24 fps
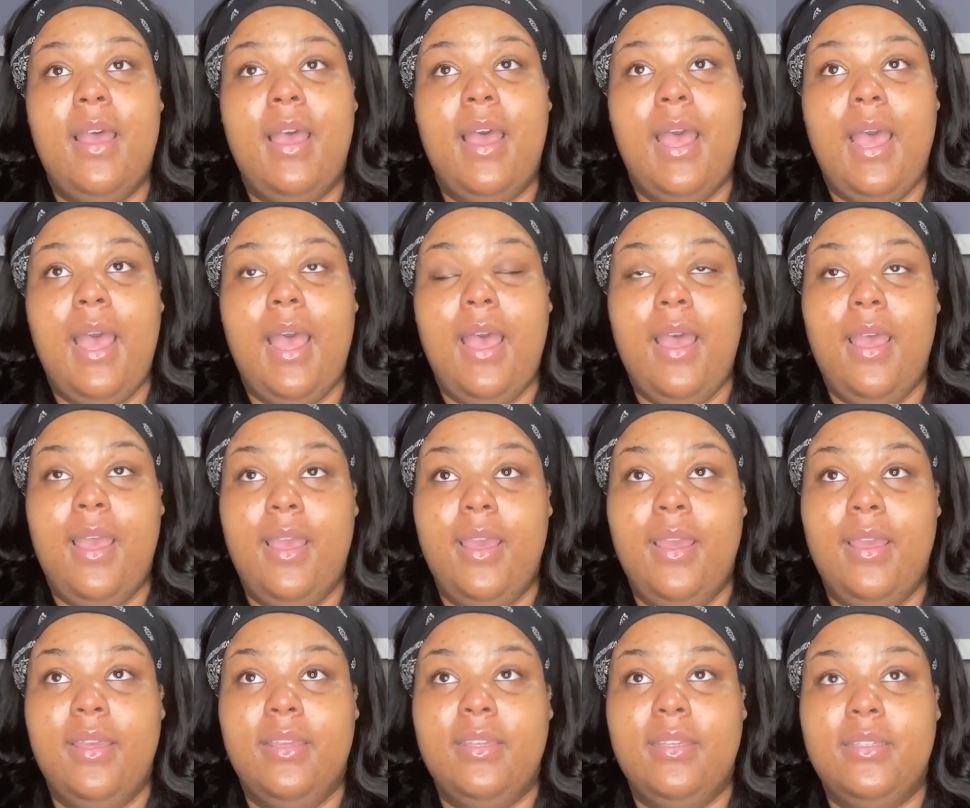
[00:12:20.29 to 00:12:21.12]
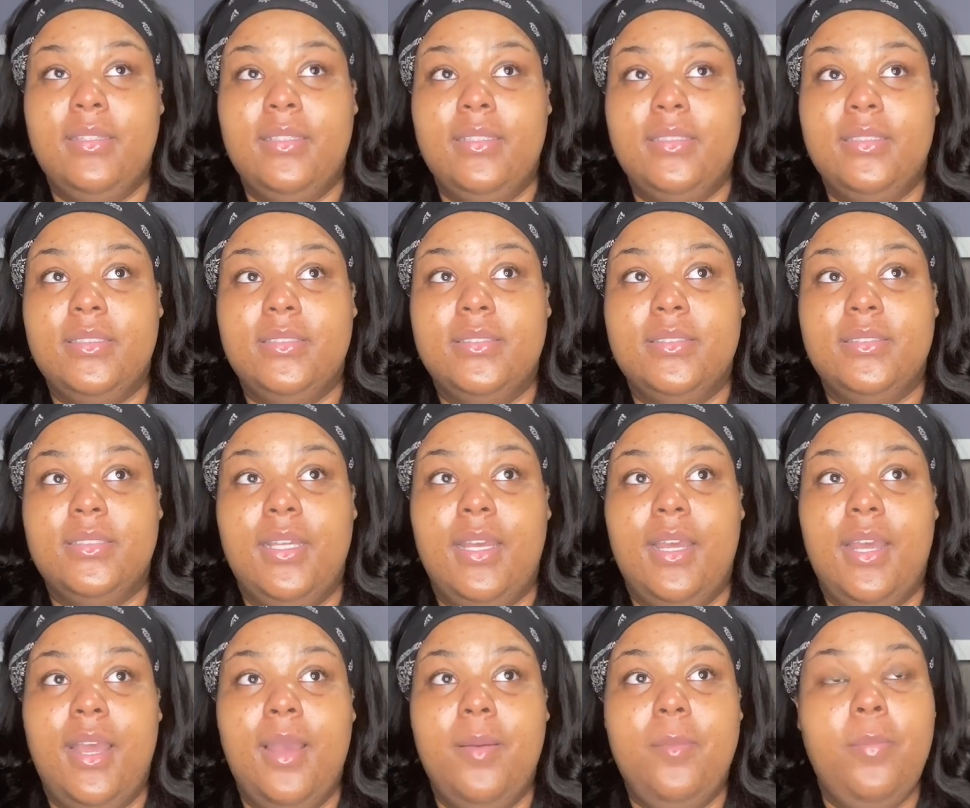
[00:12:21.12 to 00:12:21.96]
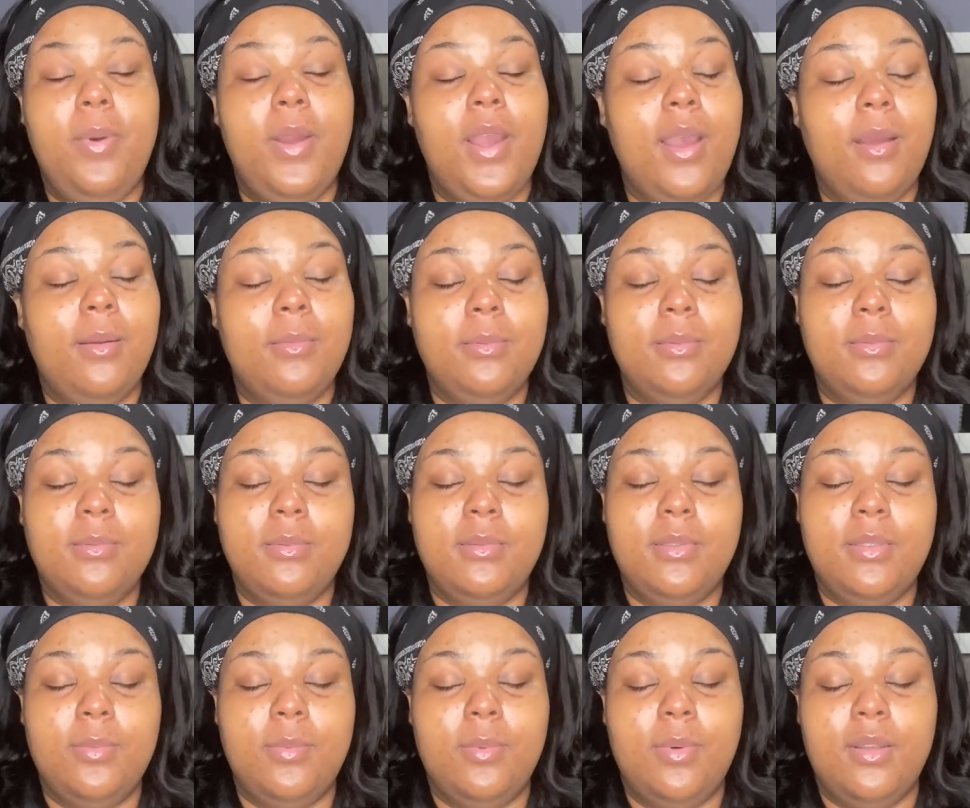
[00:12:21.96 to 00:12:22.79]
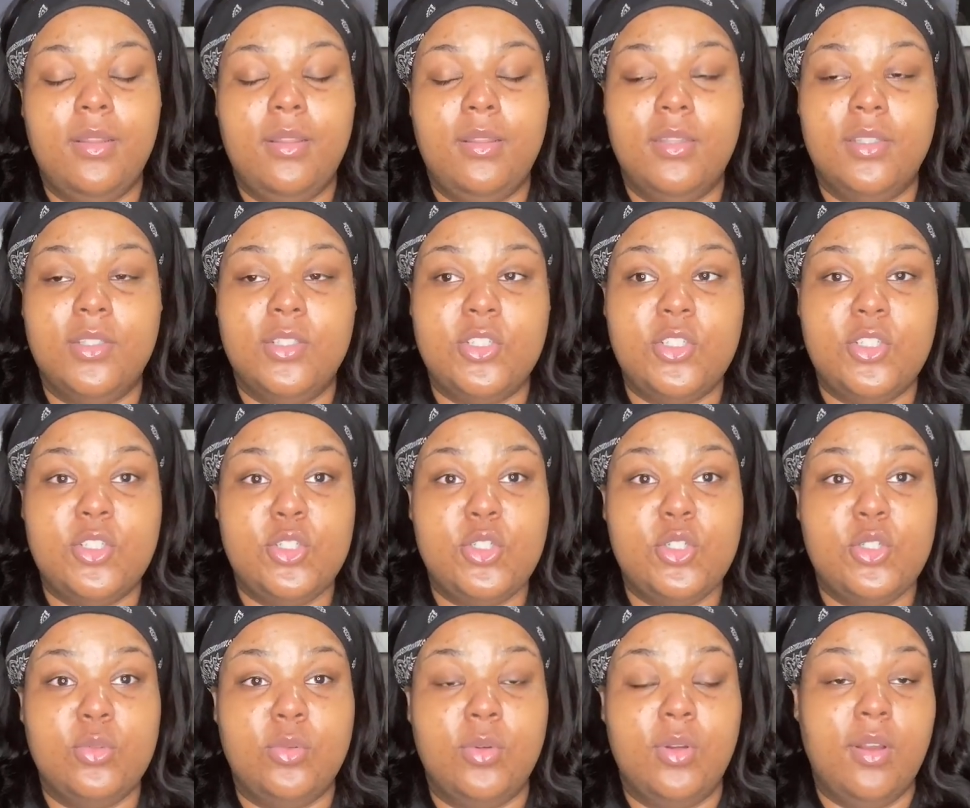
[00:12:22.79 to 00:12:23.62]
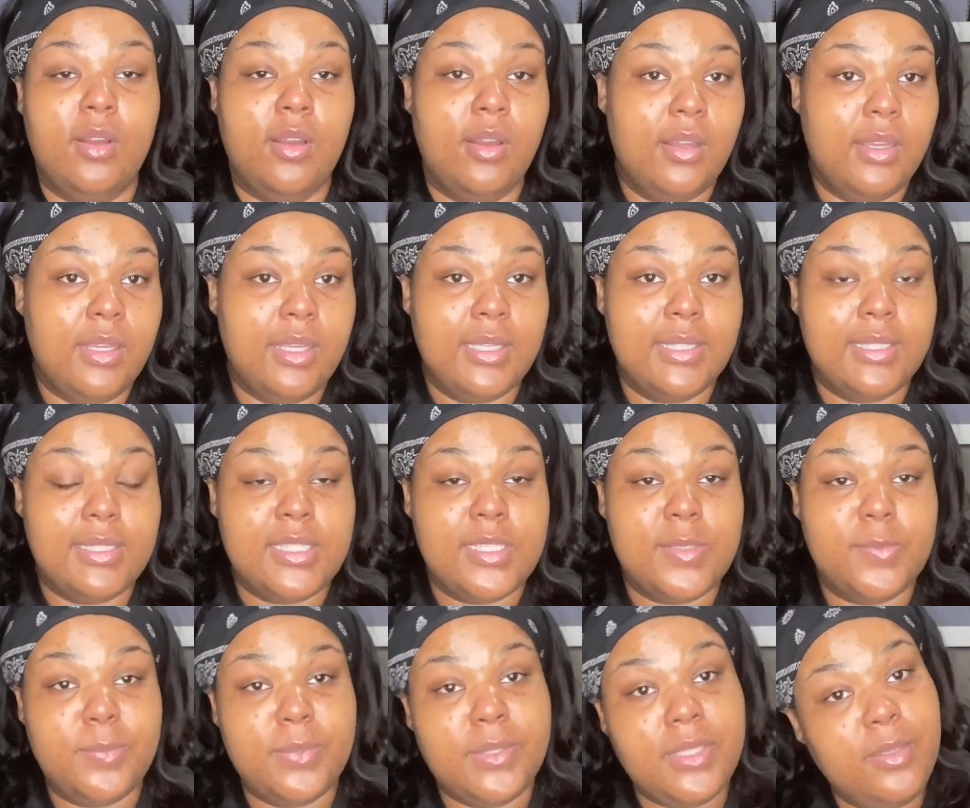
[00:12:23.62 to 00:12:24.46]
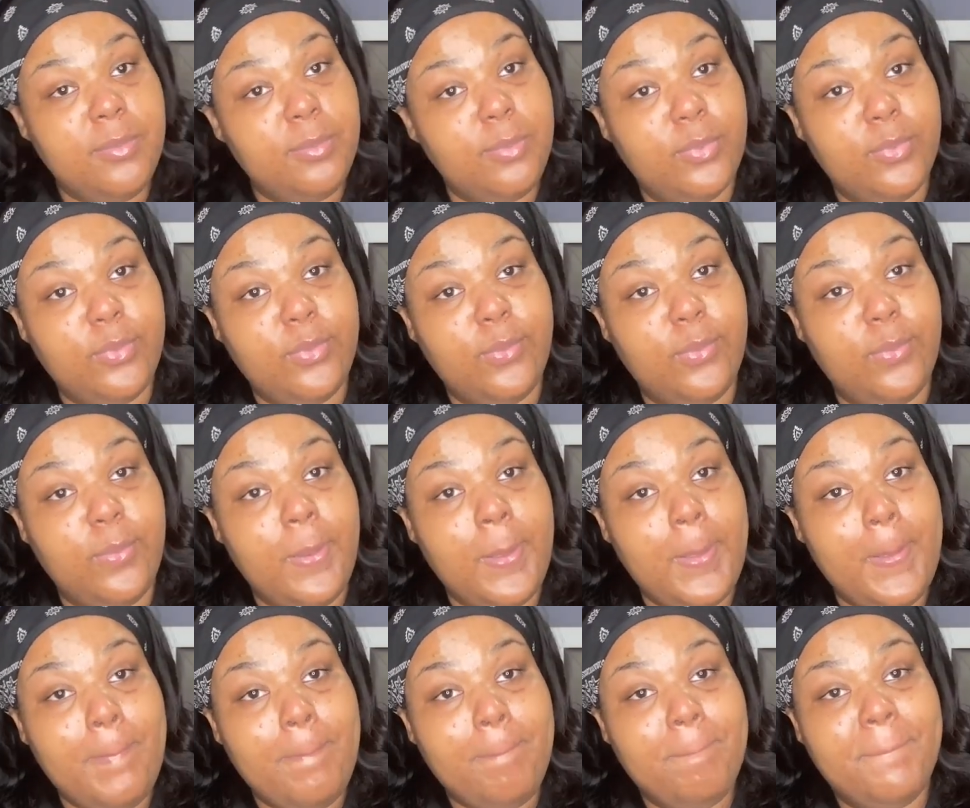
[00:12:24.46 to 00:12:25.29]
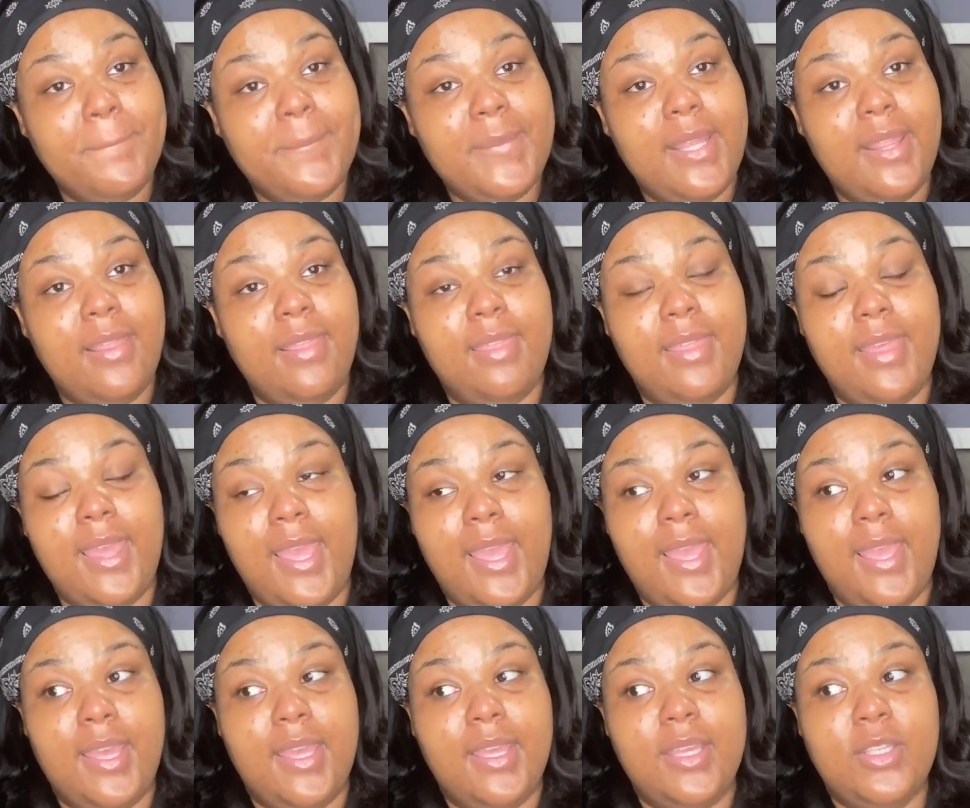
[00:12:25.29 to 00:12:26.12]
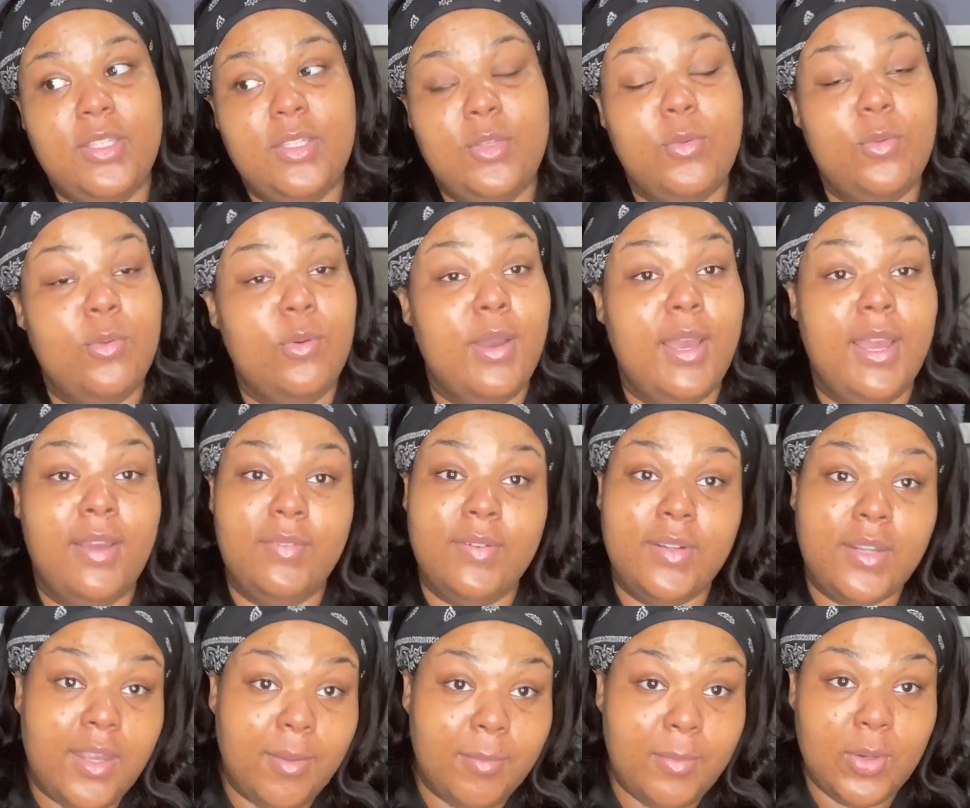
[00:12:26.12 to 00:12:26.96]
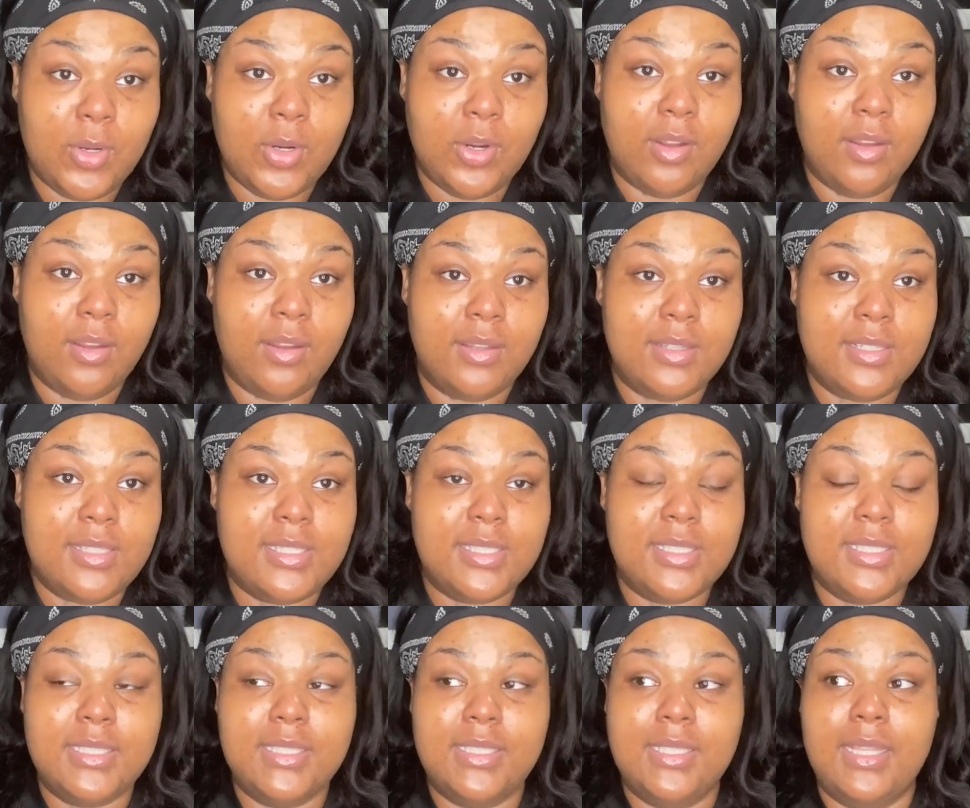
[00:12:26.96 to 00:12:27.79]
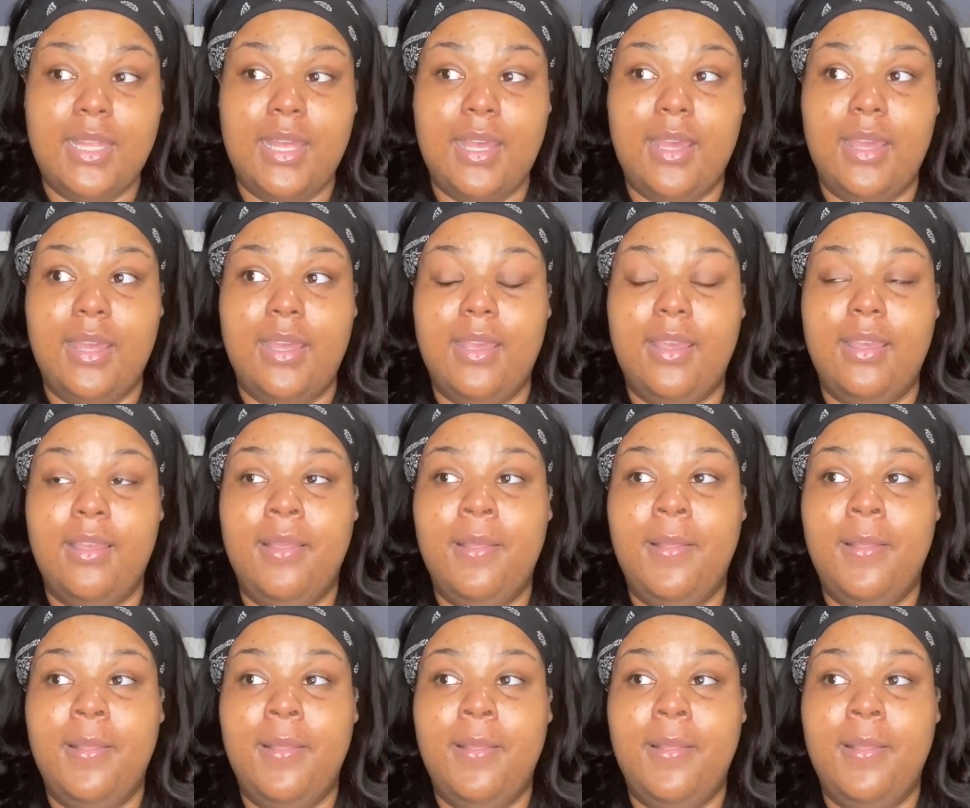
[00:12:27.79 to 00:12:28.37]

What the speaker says: I'm probably one of the strongest people that you will ever come across. Like